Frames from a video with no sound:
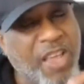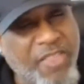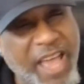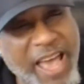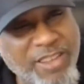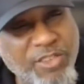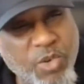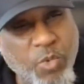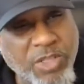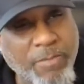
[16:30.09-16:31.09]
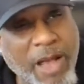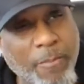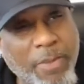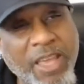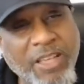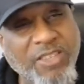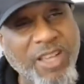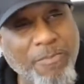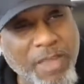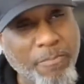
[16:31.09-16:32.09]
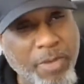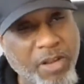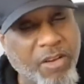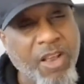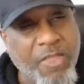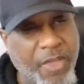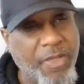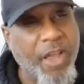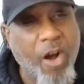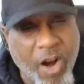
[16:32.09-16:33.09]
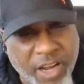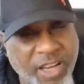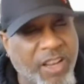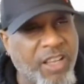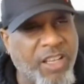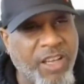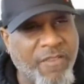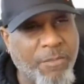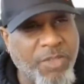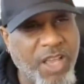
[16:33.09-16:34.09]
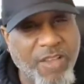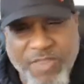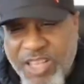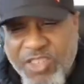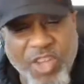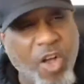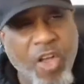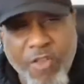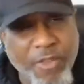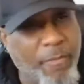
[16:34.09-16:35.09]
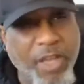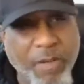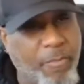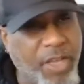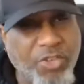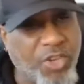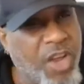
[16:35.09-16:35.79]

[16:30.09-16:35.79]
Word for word: Their attitude was about being something bigger than they are in, in, in and of themselves. They saw the bigger picture.